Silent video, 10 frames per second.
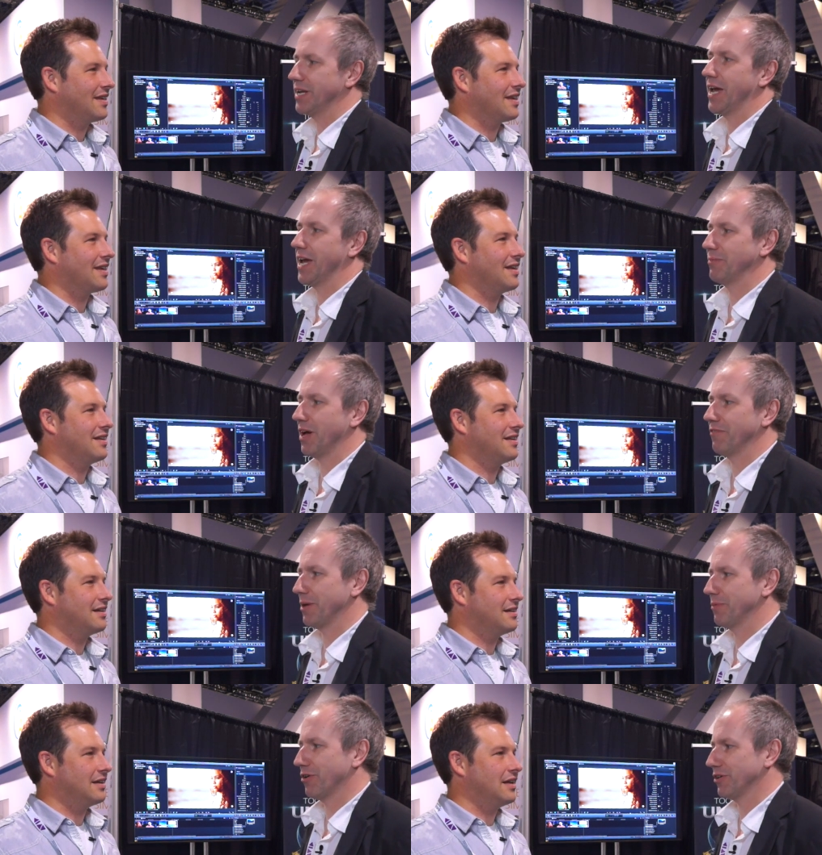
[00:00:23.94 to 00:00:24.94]
Speaker 1: a name that I've
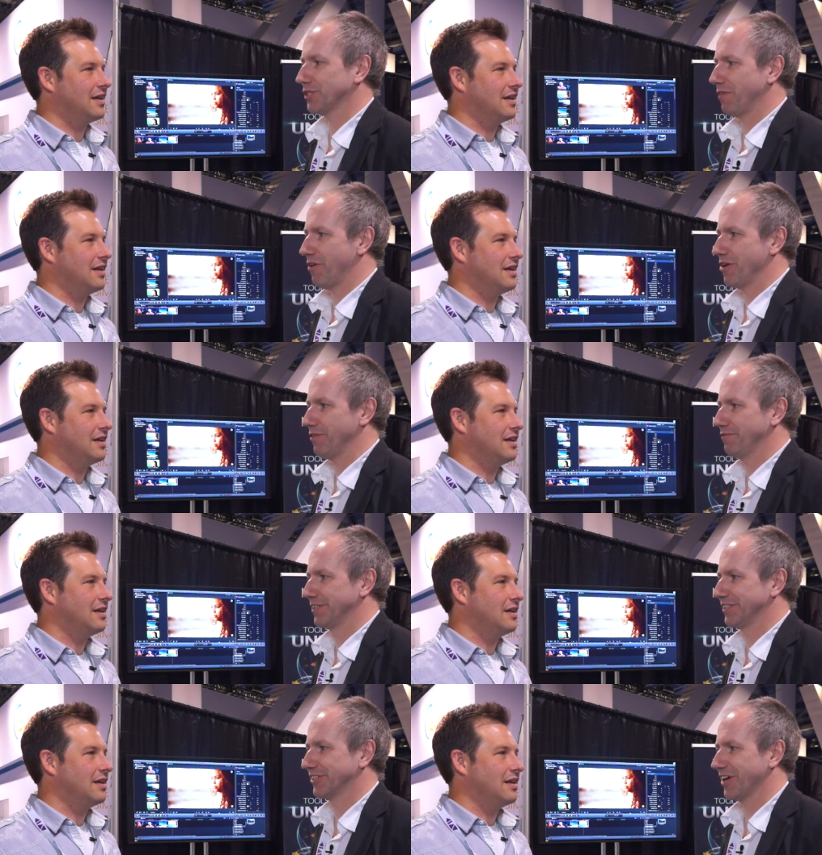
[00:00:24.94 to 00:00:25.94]
come across very
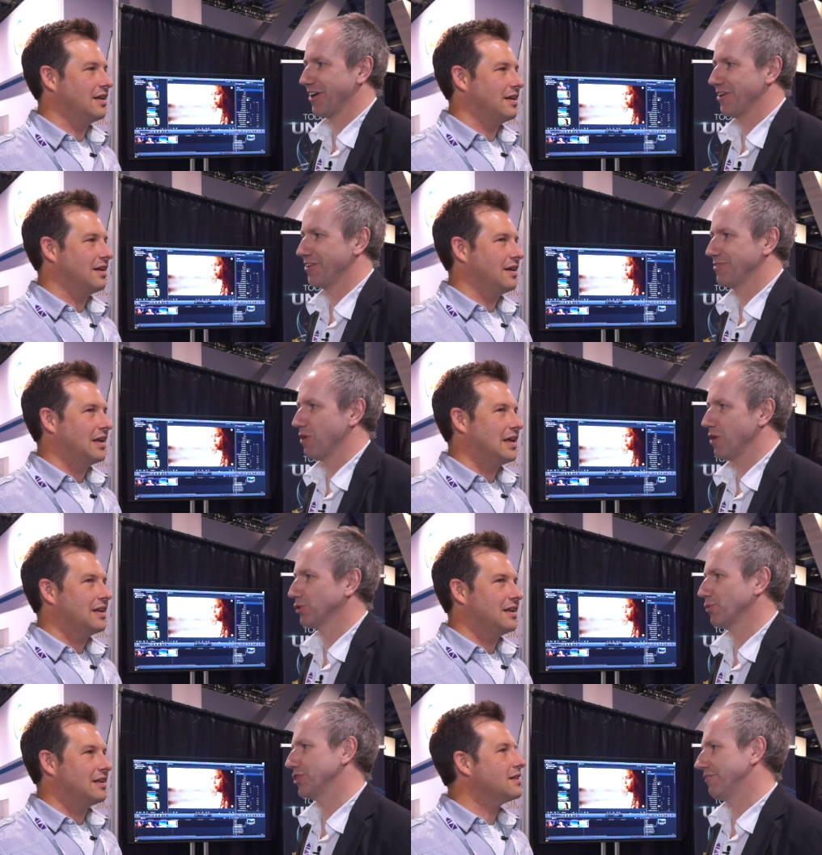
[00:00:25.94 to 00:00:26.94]
often. So I
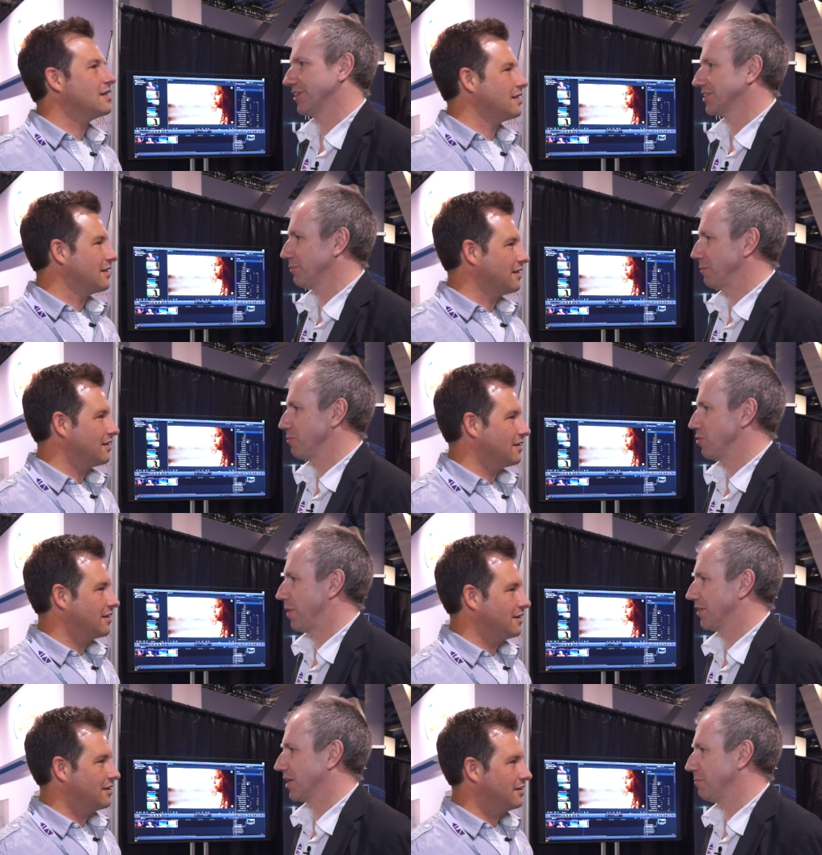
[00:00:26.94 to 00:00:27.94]
was wondering if you could tell me a bit more
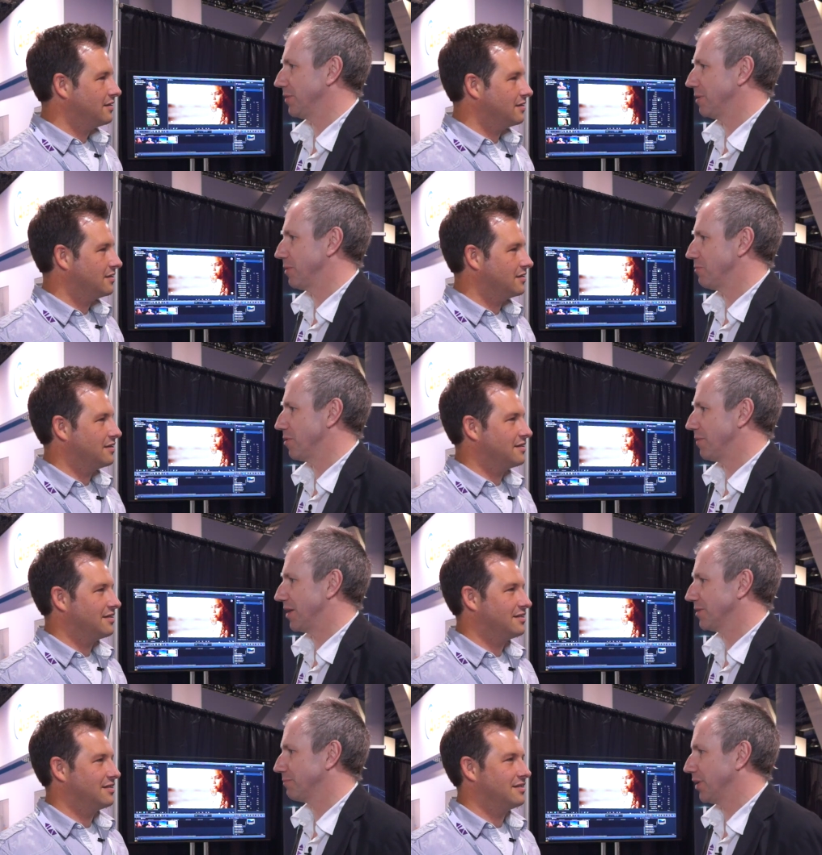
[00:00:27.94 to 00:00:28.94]
about the company and a bit more
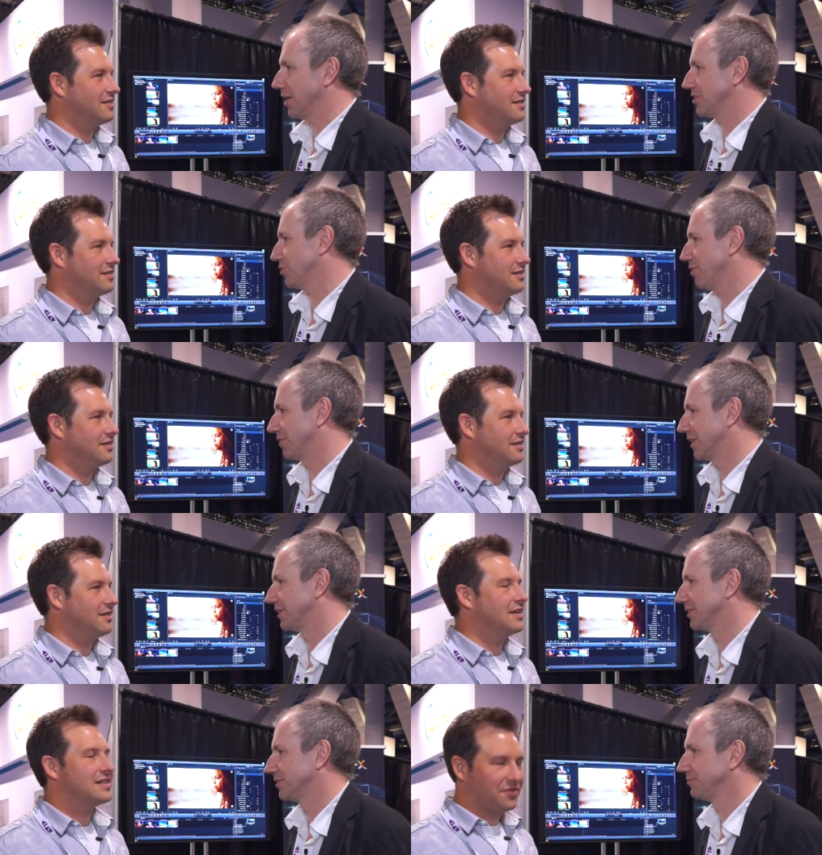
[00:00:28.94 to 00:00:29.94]
about the plugins you offer.
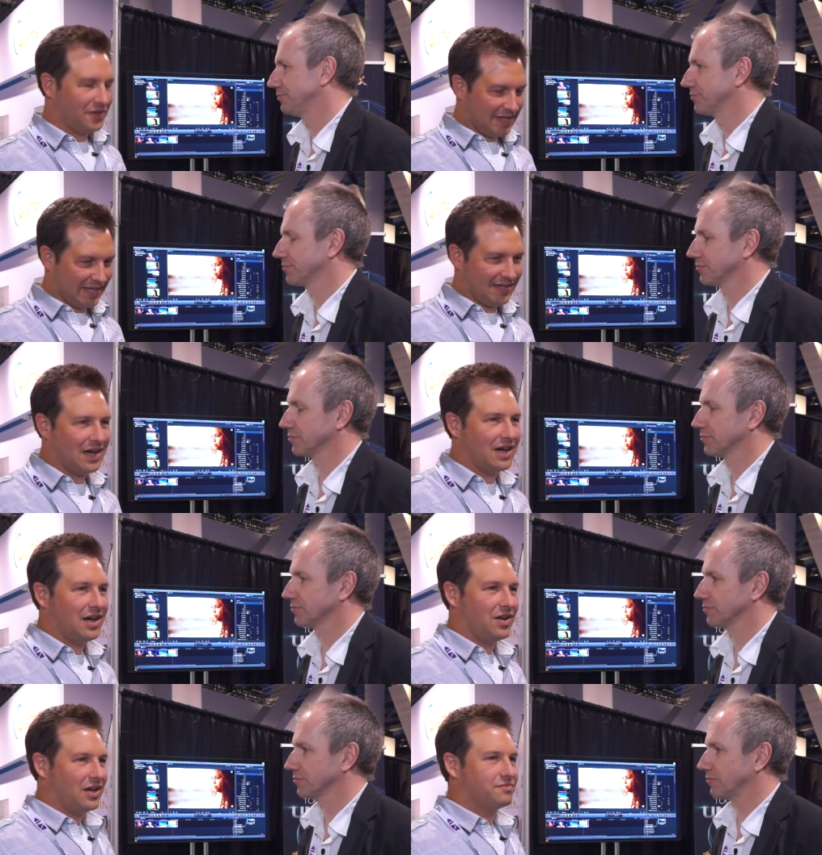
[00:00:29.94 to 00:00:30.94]
Speaker 2: Definitely.
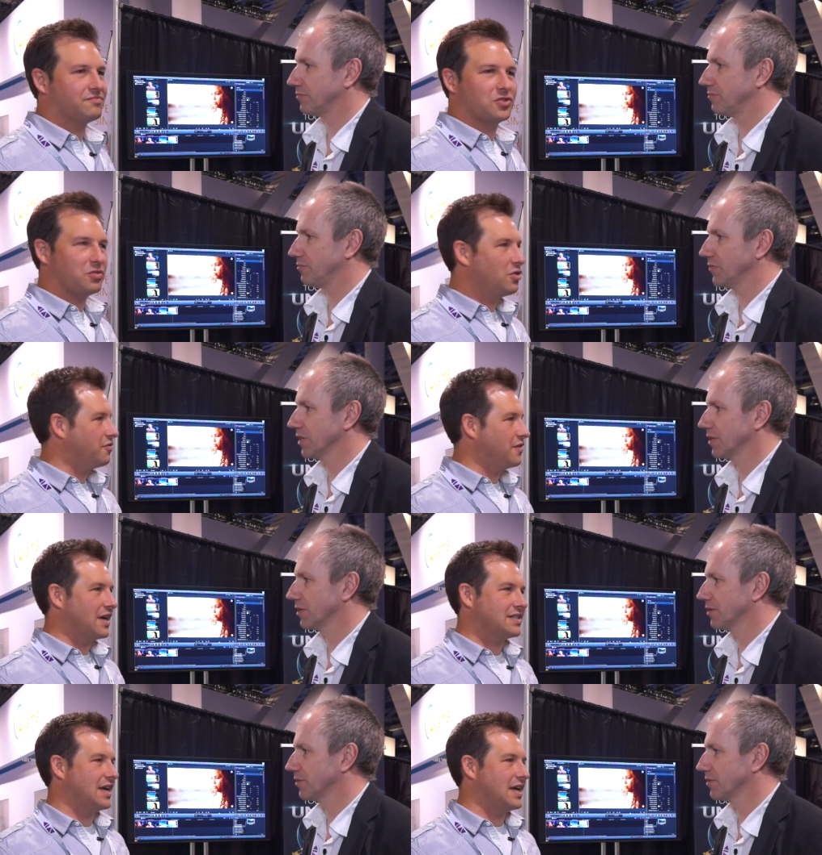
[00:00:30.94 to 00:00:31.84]
Uh, New Blue Effects